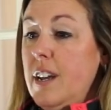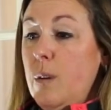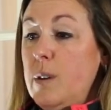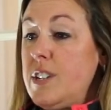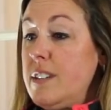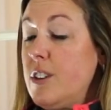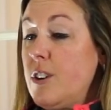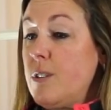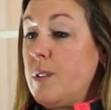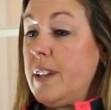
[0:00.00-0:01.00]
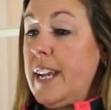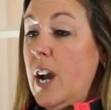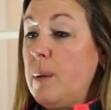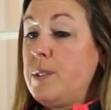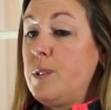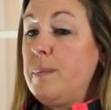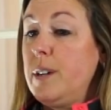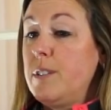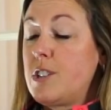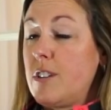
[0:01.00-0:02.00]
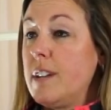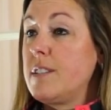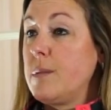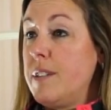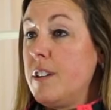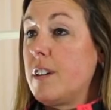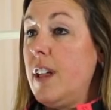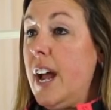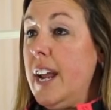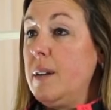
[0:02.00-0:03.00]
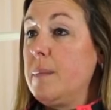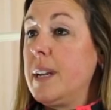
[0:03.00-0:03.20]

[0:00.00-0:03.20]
which in turn really helps you build trust with your client,